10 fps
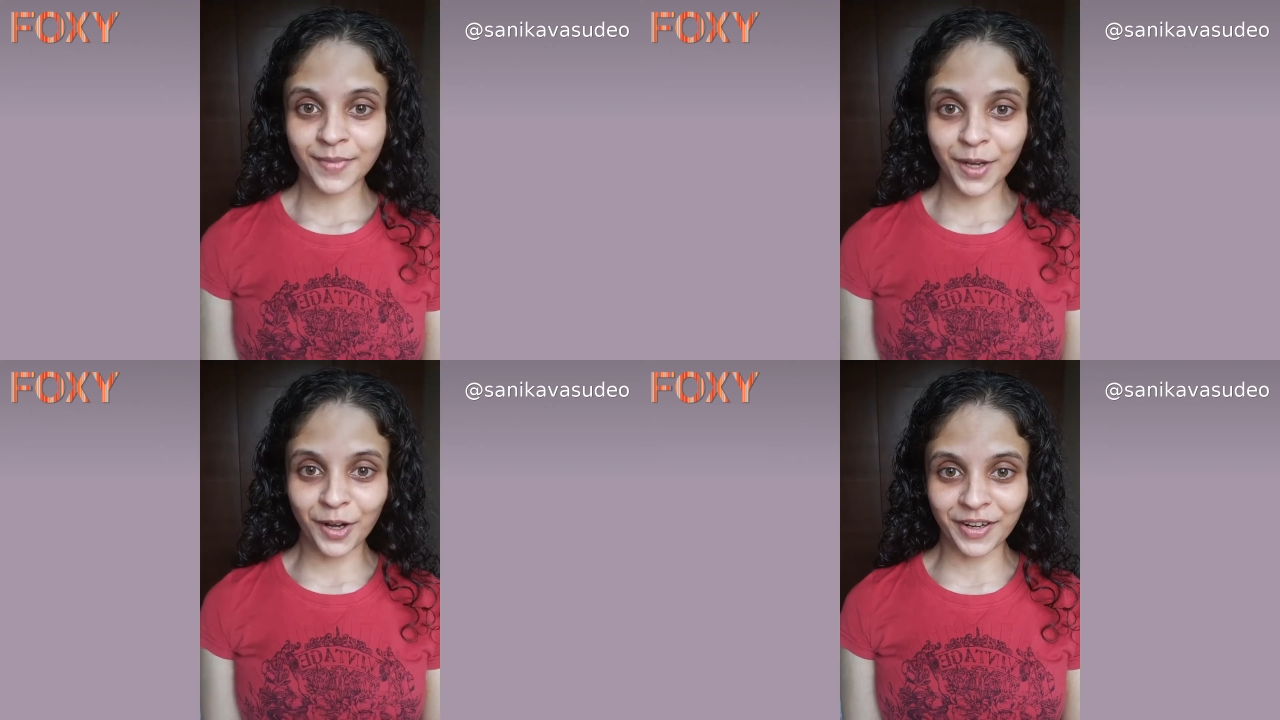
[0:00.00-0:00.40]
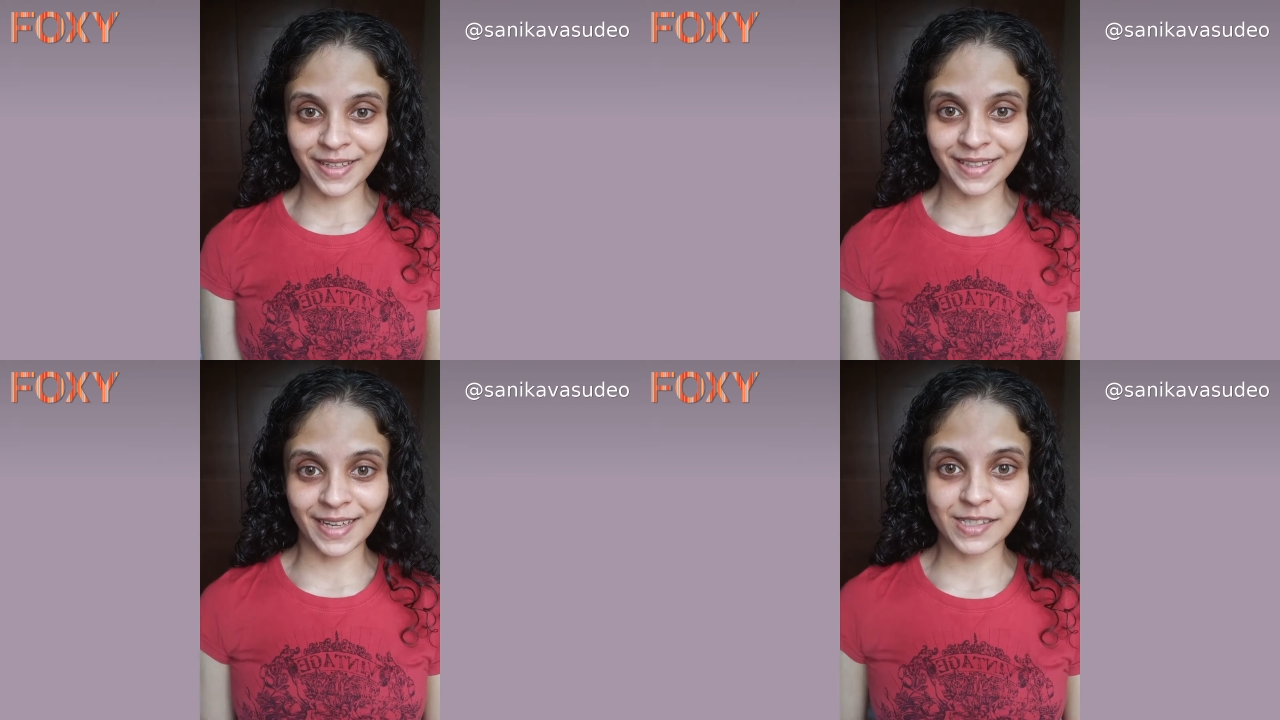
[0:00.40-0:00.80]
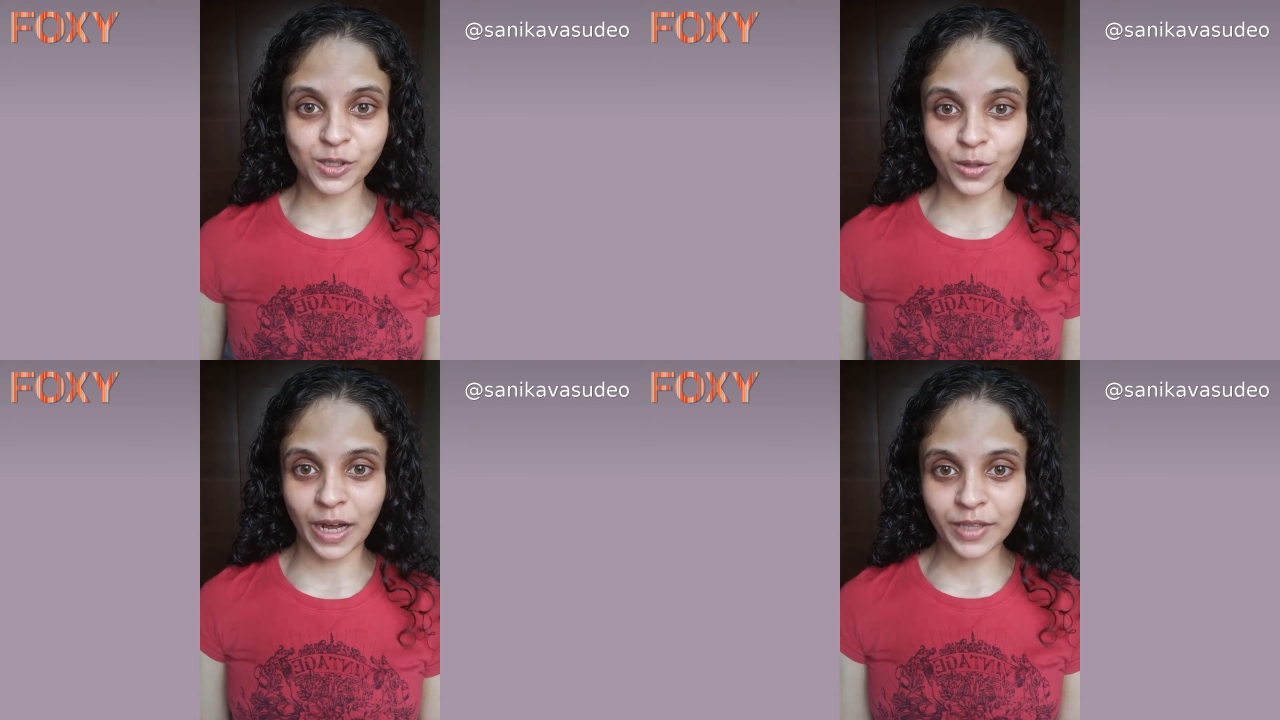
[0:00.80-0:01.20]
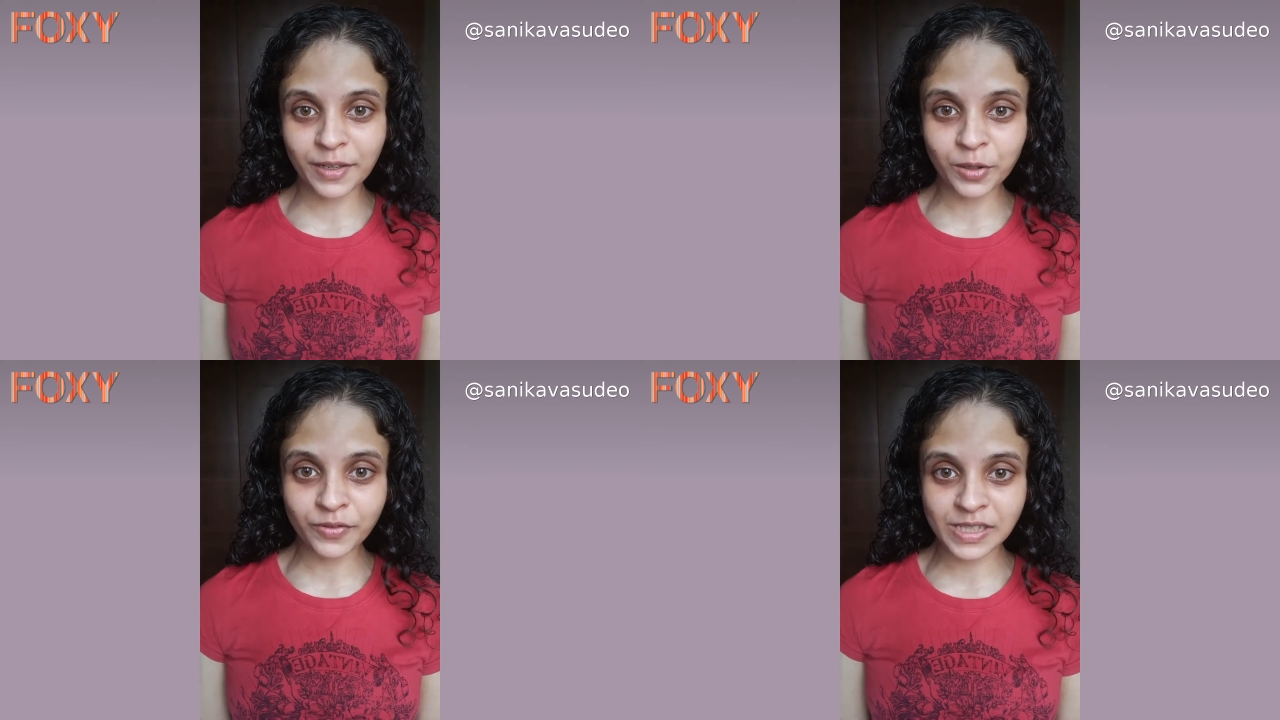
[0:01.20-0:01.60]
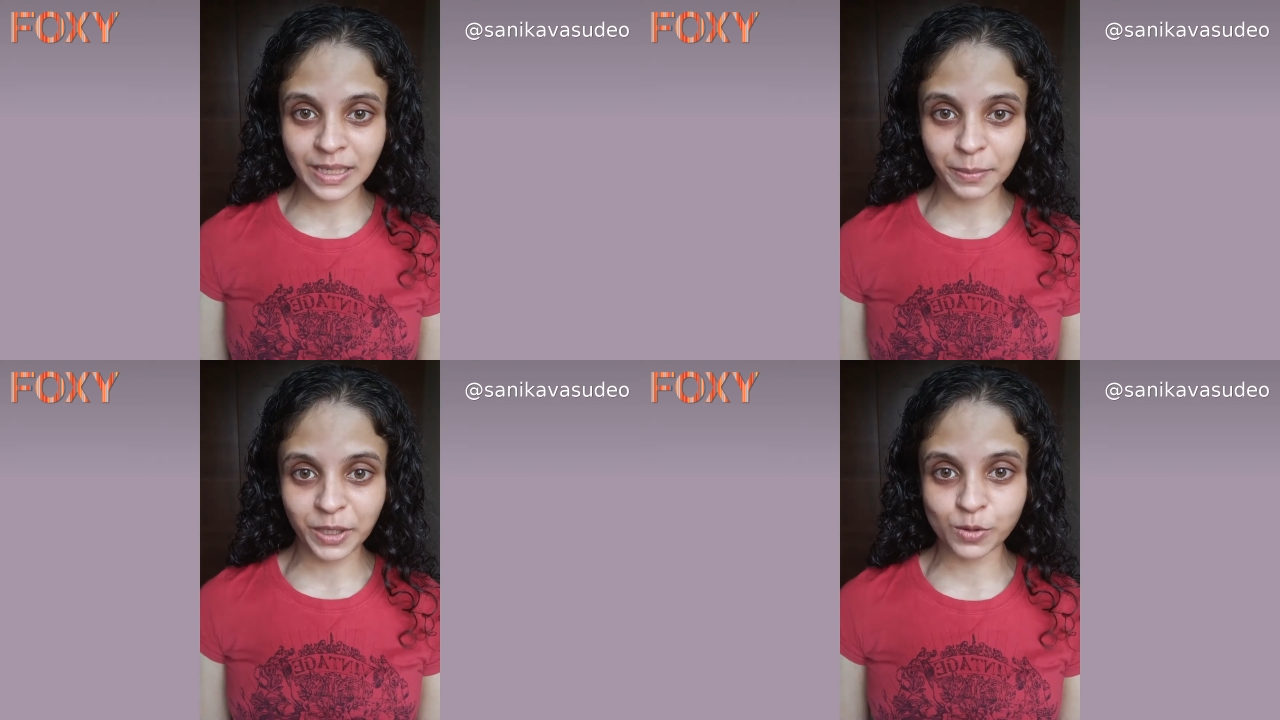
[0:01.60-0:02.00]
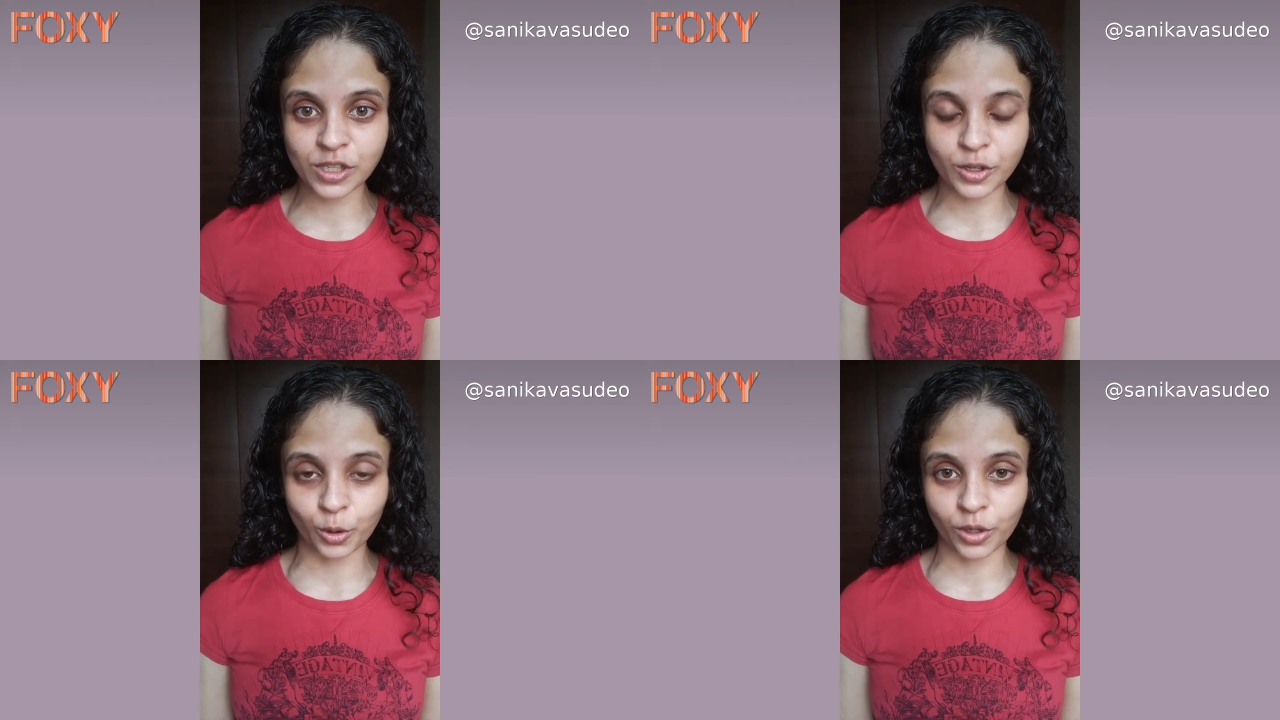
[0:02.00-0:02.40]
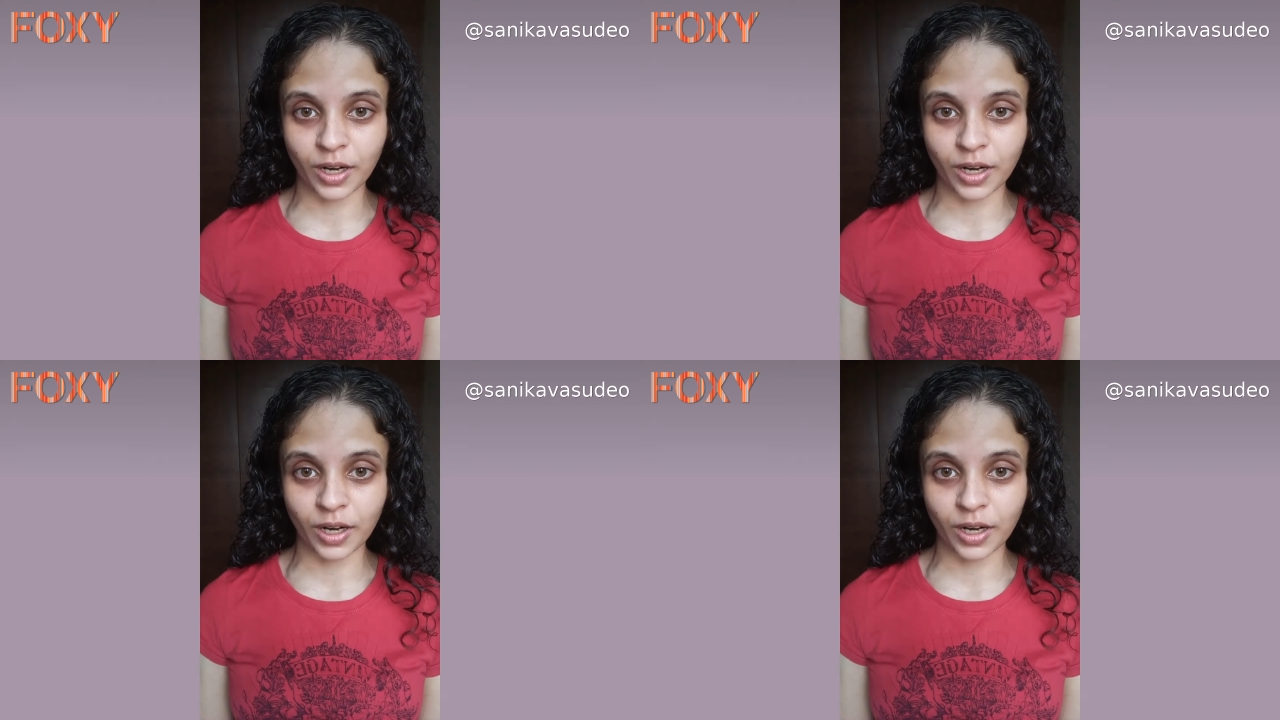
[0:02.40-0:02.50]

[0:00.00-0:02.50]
Alright guys, so now that you have seen me use the toner,